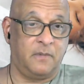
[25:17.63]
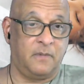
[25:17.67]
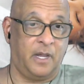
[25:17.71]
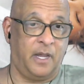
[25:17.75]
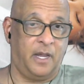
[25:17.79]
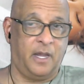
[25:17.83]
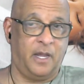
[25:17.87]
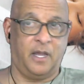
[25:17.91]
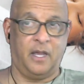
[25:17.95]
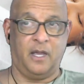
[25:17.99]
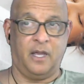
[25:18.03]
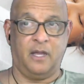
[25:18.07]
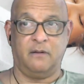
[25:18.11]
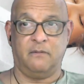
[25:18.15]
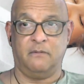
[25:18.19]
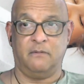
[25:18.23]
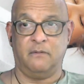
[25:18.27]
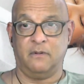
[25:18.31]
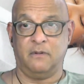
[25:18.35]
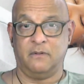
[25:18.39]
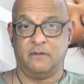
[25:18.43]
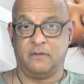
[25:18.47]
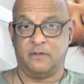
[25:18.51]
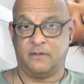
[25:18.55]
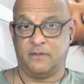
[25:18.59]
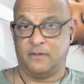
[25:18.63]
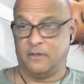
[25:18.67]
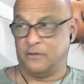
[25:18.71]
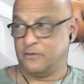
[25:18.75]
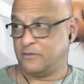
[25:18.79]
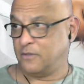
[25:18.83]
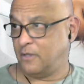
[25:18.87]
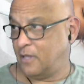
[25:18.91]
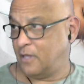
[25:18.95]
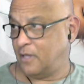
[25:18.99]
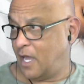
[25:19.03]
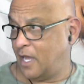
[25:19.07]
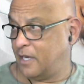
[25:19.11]
and
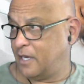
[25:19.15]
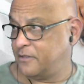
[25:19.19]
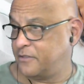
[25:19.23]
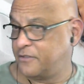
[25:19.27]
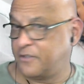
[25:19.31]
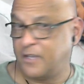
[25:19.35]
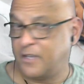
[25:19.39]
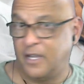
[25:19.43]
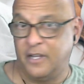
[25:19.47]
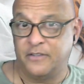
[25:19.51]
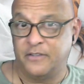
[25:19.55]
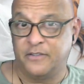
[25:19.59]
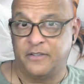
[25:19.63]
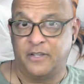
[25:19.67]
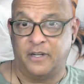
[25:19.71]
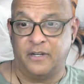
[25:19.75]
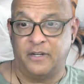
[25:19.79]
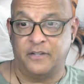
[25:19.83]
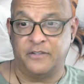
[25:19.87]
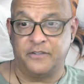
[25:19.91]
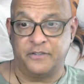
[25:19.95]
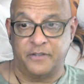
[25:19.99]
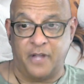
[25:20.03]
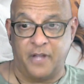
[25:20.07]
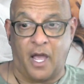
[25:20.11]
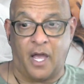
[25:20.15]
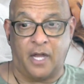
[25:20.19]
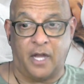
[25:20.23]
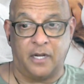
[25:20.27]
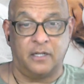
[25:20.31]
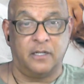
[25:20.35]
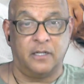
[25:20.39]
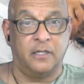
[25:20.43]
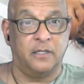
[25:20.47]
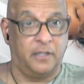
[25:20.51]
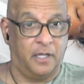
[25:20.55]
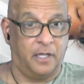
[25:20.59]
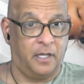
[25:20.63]
there's a lot of states that it's
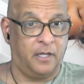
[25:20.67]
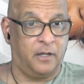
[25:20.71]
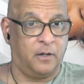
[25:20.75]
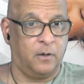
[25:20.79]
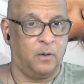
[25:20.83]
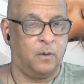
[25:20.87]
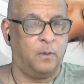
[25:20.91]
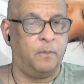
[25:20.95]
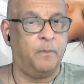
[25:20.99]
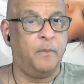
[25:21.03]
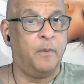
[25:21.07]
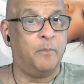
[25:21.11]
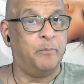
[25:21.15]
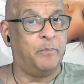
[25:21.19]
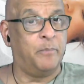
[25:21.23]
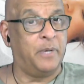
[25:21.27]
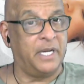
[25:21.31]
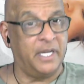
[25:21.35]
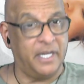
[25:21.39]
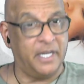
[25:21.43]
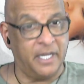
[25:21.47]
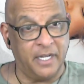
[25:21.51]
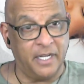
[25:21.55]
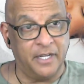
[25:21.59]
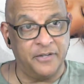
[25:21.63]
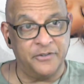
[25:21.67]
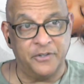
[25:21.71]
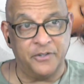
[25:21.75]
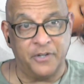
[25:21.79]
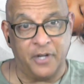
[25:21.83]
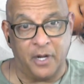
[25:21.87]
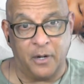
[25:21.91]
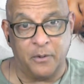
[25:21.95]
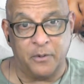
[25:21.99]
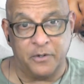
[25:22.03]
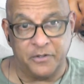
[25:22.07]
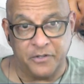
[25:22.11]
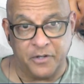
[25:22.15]
not legal, but it is in
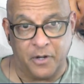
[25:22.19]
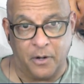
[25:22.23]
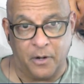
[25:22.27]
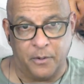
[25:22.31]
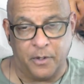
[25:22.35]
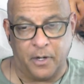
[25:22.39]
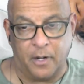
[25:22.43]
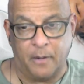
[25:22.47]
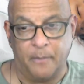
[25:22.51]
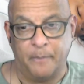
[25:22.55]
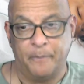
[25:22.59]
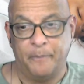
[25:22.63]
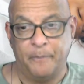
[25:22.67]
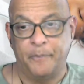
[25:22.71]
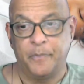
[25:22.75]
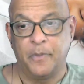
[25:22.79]
Arizona,